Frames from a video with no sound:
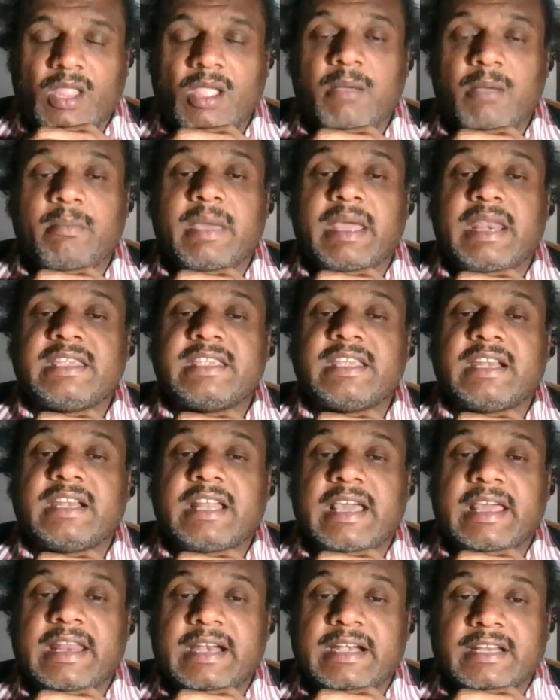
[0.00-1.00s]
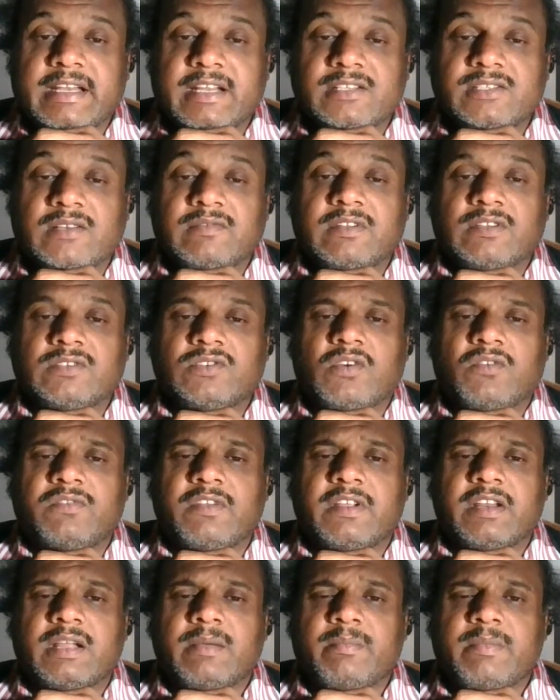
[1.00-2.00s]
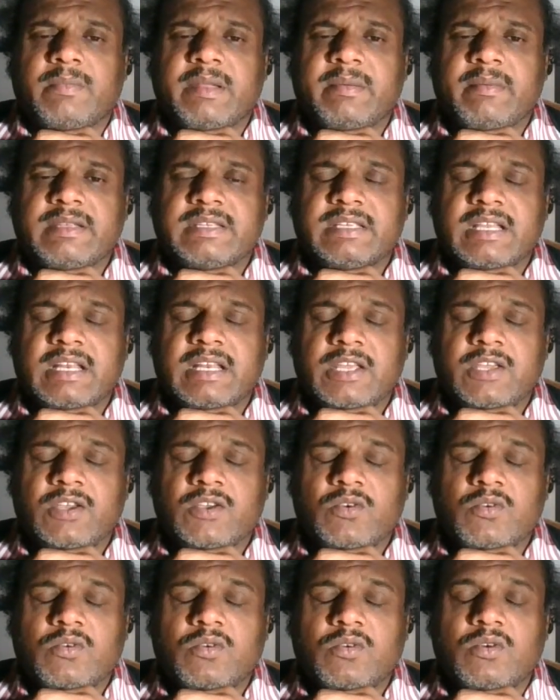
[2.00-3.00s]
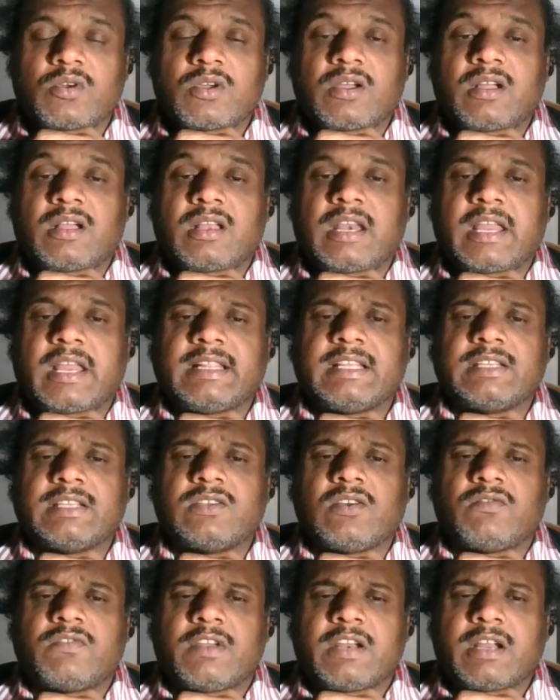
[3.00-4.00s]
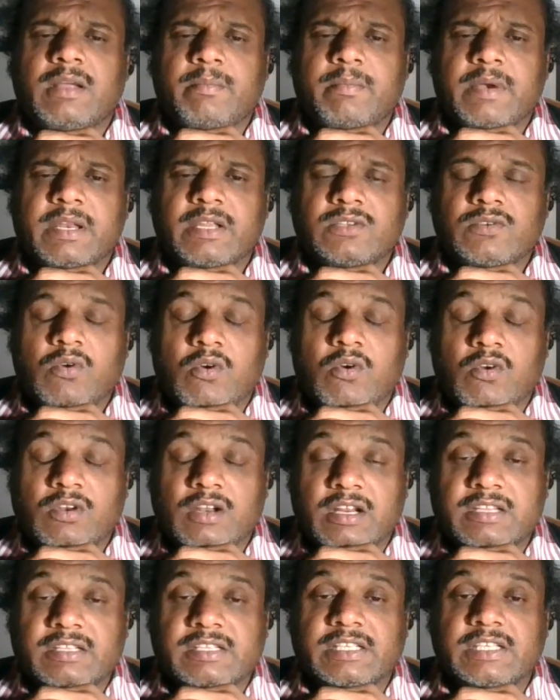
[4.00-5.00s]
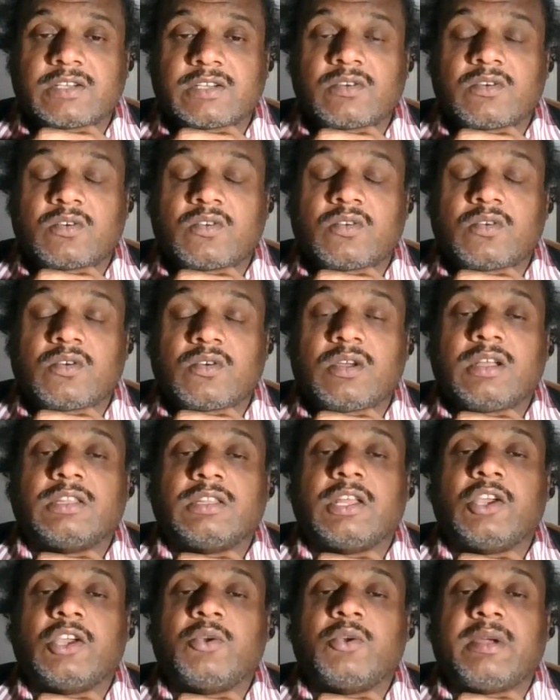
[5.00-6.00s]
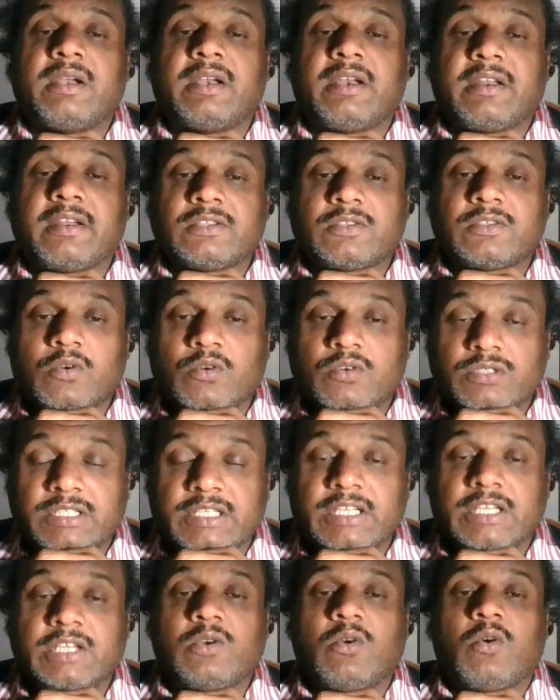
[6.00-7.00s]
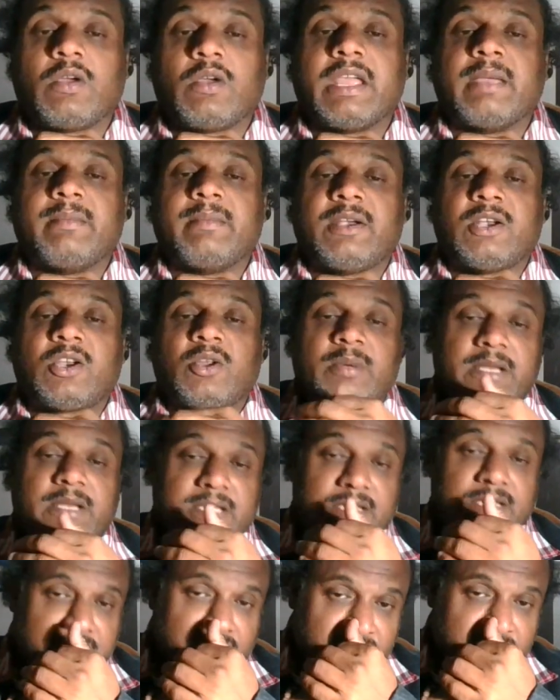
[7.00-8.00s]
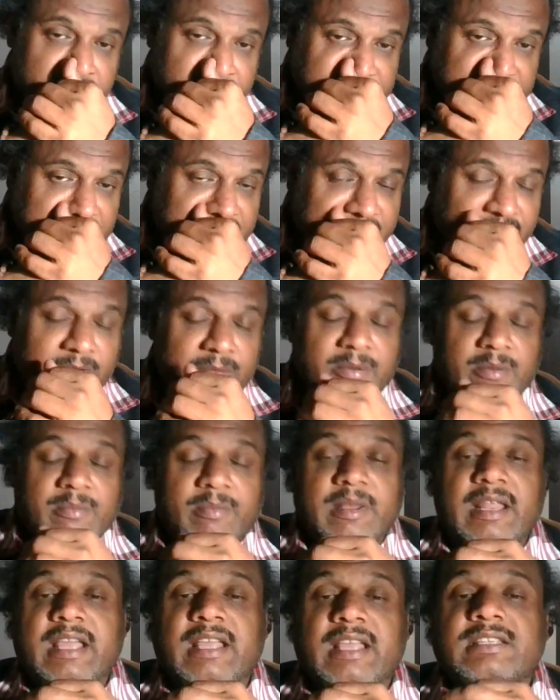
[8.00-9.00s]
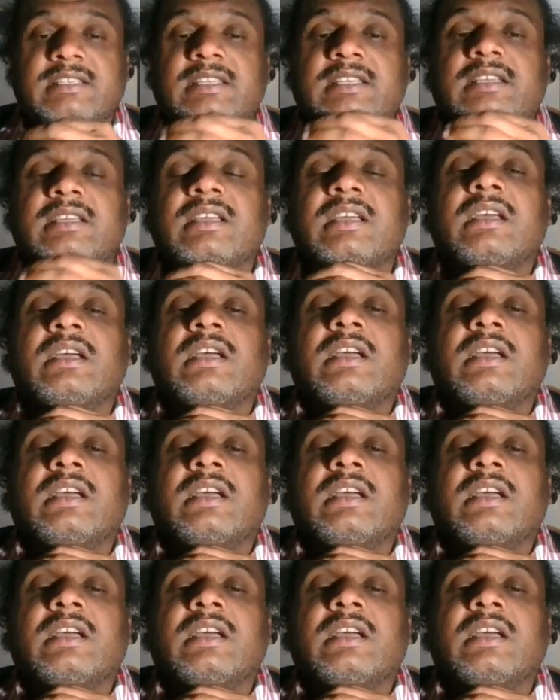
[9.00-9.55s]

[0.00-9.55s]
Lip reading: managing directors of the software company basically ego, like the software company's owners ego, the human resource ego came into picture. So each and every people has this